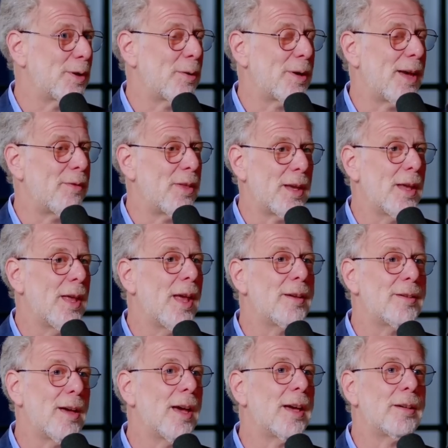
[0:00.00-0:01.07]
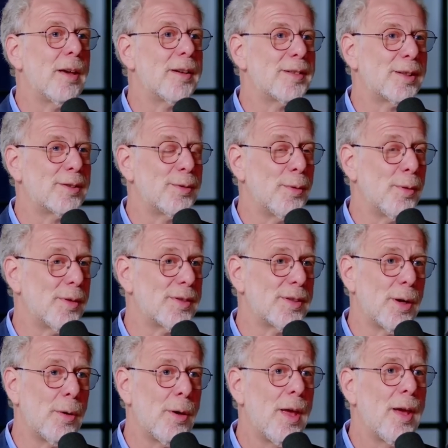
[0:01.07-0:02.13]
we don't have the diagnostic tools.
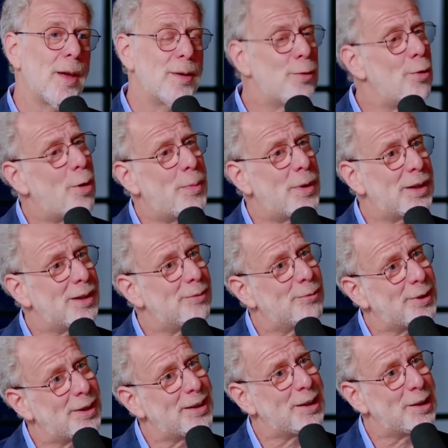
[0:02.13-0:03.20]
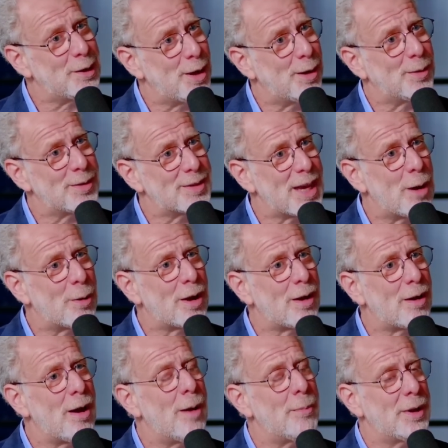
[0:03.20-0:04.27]
So nobody really knows how
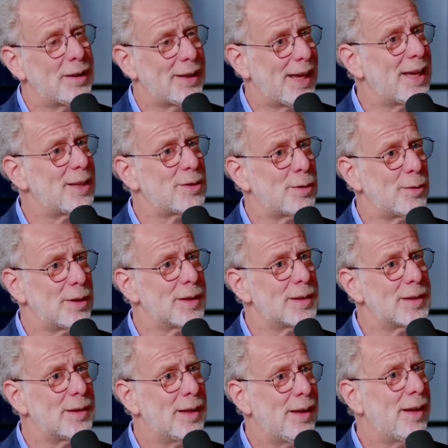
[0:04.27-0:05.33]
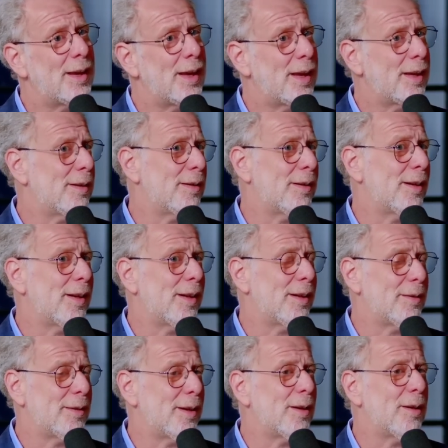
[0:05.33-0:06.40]
common cancer is in
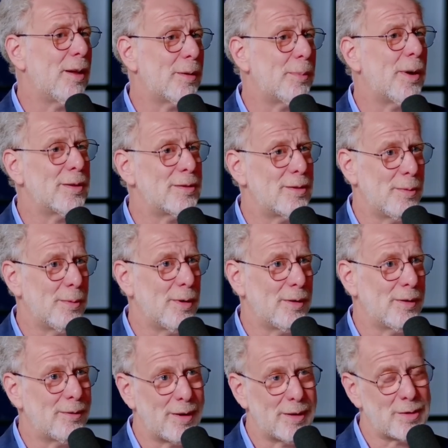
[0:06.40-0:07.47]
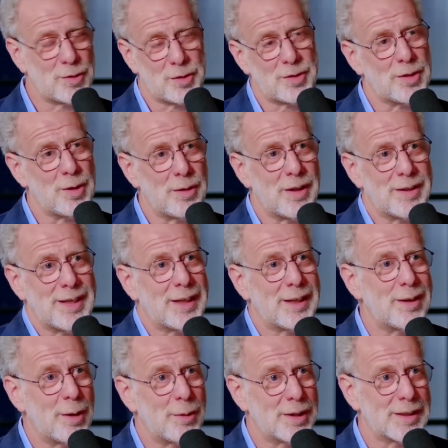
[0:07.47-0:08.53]
a lot of parts of the world, right? There's just the
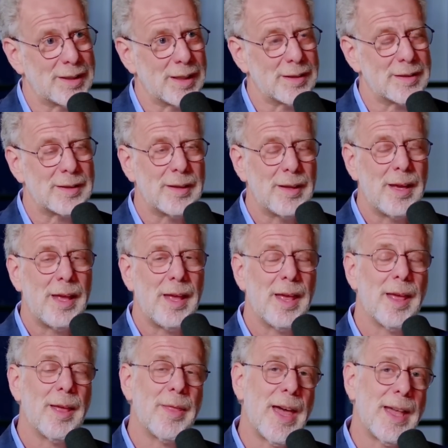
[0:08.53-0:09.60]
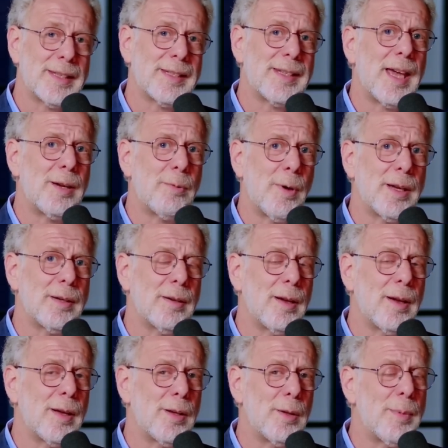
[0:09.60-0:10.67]
data don't exist. That said, when
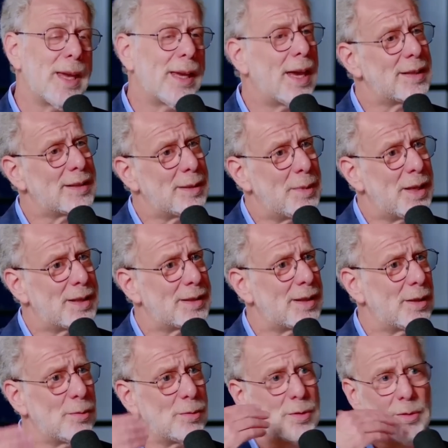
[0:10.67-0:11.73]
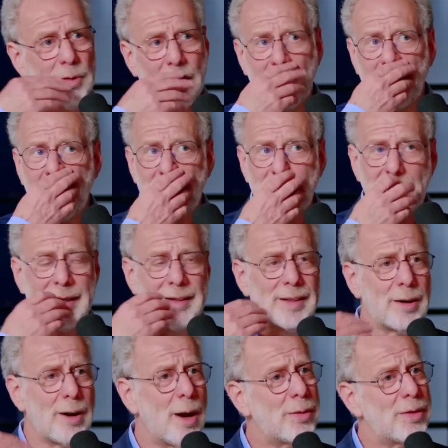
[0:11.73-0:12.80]
you make estimates and you do look at the studies
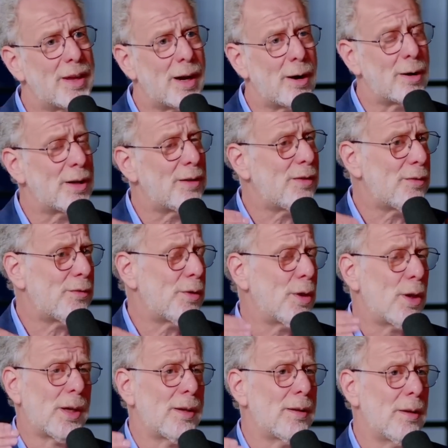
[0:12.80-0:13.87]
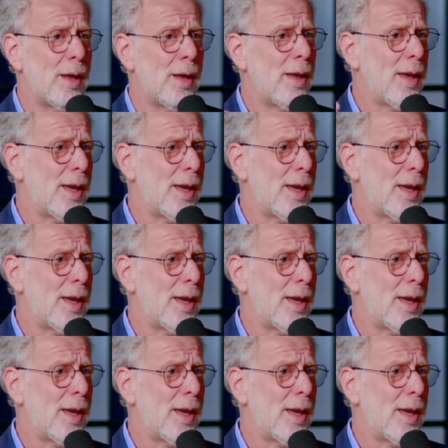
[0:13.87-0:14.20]
that are out there, and even if you look in